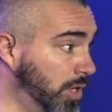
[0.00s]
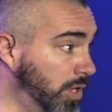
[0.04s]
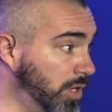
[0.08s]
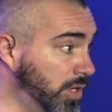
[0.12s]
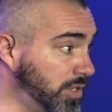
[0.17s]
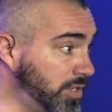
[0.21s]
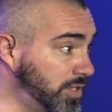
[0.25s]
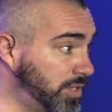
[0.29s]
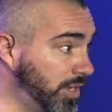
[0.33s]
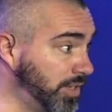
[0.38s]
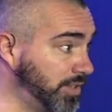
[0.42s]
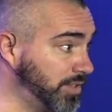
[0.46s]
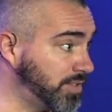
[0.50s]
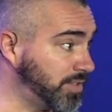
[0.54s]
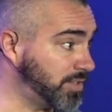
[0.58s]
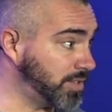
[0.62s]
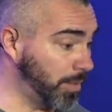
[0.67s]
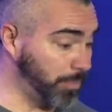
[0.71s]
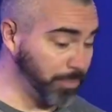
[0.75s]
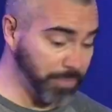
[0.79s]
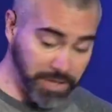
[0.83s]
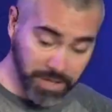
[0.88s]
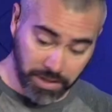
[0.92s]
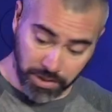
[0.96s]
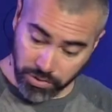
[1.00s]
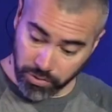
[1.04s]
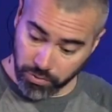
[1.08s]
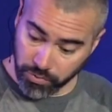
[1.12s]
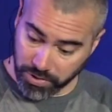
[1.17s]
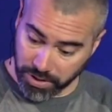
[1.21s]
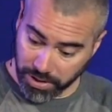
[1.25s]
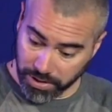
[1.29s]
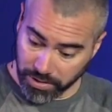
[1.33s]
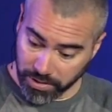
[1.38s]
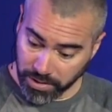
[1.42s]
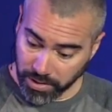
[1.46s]
does something. You
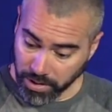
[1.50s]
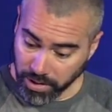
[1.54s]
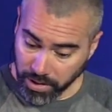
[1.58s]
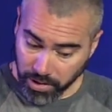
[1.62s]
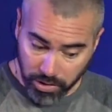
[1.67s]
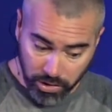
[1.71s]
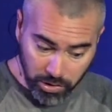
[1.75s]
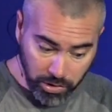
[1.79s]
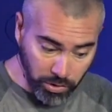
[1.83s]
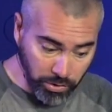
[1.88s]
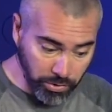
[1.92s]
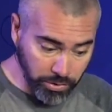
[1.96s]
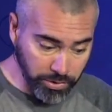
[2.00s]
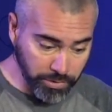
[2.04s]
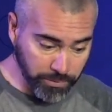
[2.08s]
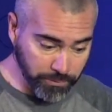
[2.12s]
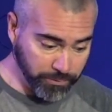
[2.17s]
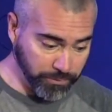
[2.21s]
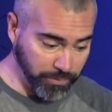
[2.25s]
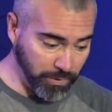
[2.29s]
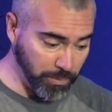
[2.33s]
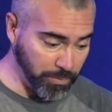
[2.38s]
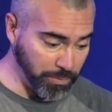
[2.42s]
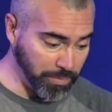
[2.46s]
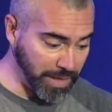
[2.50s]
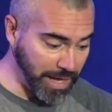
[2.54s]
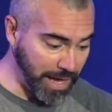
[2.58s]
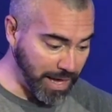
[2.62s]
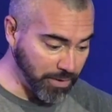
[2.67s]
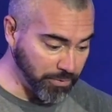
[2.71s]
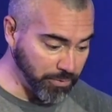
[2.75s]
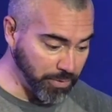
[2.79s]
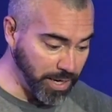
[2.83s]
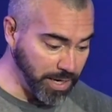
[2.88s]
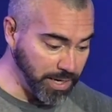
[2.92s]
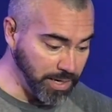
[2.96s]
can learn from
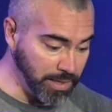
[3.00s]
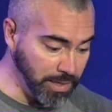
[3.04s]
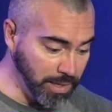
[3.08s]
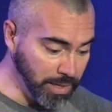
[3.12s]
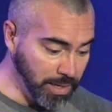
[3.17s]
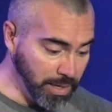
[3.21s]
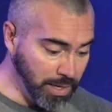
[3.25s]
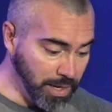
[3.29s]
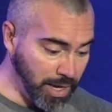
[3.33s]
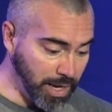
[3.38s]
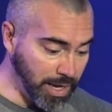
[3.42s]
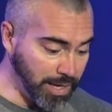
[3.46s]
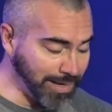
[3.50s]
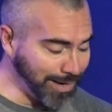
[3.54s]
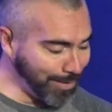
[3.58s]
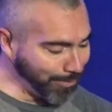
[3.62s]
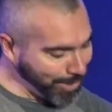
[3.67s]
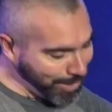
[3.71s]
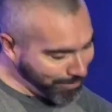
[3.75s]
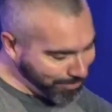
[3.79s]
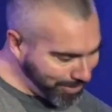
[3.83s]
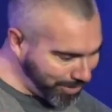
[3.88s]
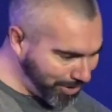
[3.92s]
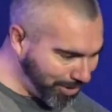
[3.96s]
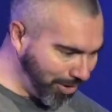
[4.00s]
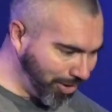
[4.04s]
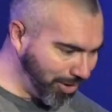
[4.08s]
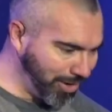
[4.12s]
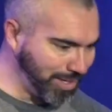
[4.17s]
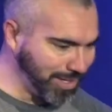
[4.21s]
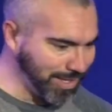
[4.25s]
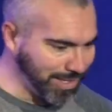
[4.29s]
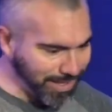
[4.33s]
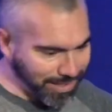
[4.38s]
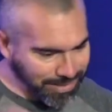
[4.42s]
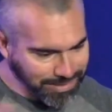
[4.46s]
that, right? Uh, now we have to guard
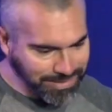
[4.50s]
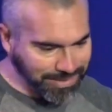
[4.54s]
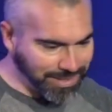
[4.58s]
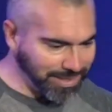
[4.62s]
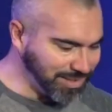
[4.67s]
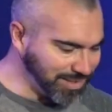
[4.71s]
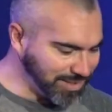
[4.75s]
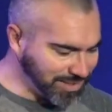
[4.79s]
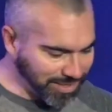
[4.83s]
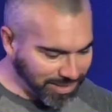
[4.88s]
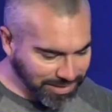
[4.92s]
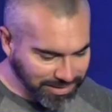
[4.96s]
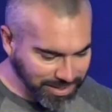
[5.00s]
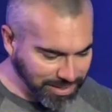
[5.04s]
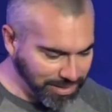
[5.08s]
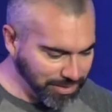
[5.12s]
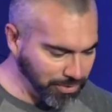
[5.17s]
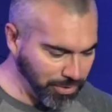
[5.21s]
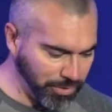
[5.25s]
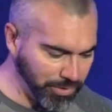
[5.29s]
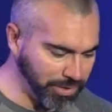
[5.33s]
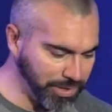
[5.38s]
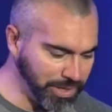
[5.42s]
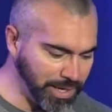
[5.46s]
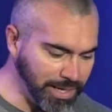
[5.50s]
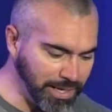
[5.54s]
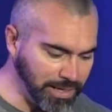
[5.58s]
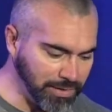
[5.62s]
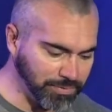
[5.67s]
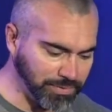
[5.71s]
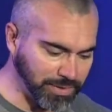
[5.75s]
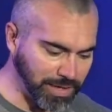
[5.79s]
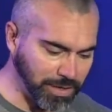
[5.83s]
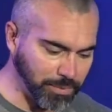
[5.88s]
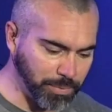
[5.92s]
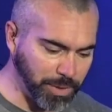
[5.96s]
against getting sucked into all the negative
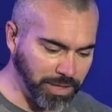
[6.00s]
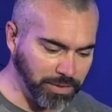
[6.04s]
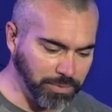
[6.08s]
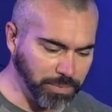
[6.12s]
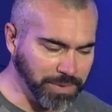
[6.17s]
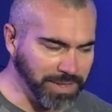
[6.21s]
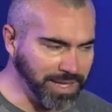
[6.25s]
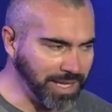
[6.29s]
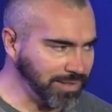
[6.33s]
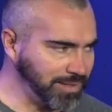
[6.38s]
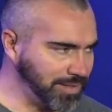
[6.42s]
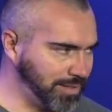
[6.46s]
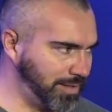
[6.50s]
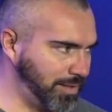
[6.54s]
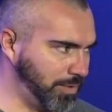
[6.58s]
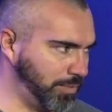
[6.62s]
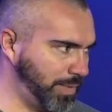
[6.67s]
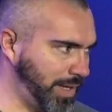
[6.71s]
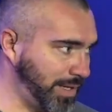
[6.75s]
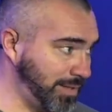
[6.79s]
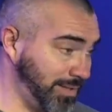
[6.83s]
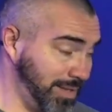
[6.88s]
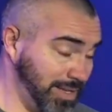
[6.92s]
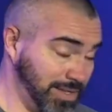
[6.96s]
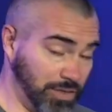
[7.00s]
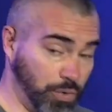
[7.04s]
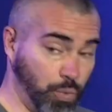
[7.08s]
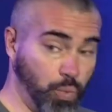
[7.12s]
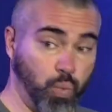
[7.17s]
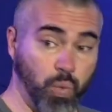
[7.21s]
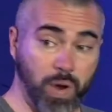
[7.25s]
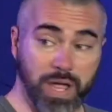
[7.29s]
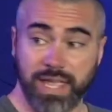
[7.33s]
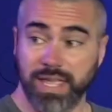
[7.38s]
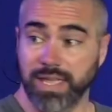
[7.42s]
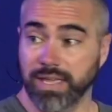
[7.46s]
side about, it, but that's the, that's like the
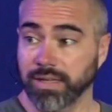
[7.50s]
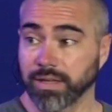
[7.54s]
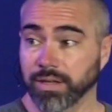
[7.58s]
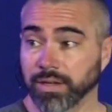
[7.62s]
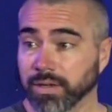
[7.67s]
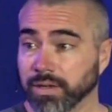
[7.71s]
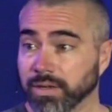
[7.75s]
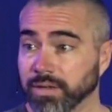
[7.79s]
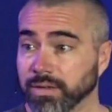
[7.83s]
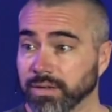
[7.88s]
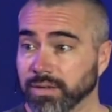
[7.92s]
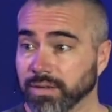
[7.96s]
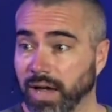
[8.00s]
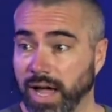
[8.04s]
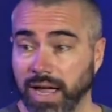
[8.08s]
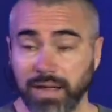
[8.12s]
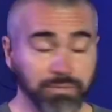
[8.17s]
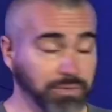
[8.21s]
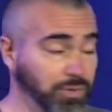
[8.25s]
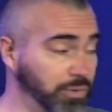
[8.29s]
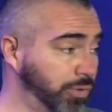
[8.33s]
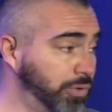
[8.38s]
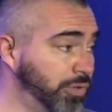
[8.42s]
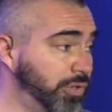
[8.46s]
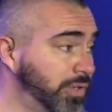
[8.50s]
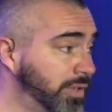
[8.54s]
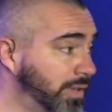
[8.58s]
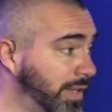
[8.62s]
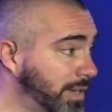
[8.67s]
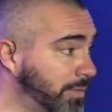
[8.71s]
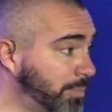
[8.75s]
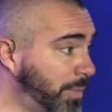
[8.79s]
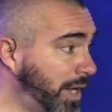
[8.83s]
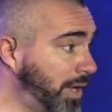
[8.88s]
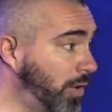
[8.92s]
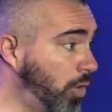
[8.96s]
way I've learned
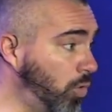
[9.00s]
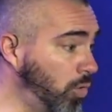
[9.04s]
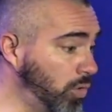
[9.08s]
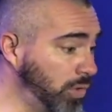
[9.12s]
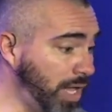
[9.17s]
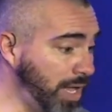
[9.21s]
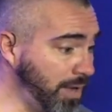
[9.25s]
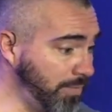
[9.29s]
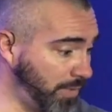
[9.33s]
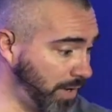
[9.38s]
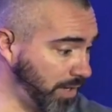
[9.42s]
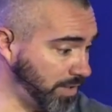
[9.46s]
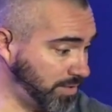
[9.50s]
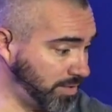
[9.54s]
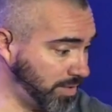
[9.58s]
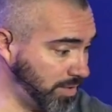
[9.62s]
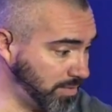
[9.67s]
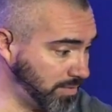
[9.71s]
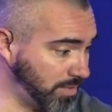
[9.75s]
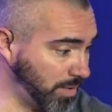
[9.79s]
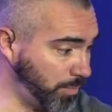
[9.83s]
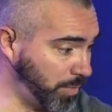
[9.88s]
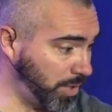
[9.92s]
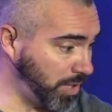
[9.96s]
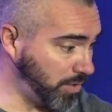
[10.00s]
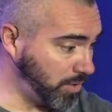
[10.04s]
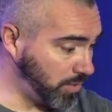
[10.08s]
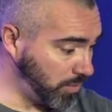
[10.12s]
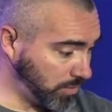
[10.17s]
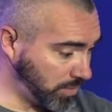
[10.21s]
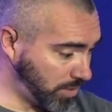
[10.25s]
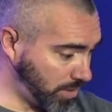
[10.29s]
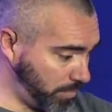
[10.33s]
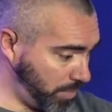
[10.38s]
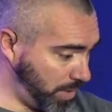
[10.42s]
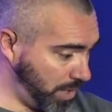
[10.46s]
like my whole life. I see somebody do
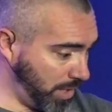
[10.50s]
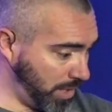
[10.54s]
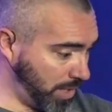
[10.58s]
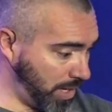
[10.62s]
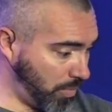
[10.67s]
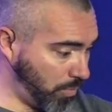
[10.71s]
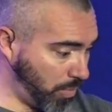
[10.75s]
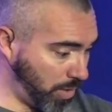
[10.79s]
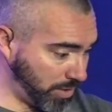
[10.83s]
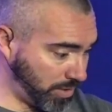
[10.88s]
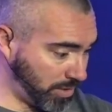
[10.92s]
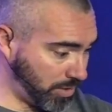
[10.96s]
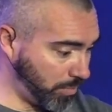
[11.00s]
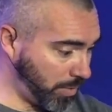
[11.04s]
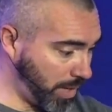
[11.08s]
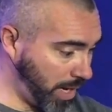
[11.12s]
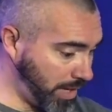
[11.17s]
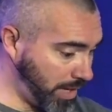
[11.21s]
something and I watch the way I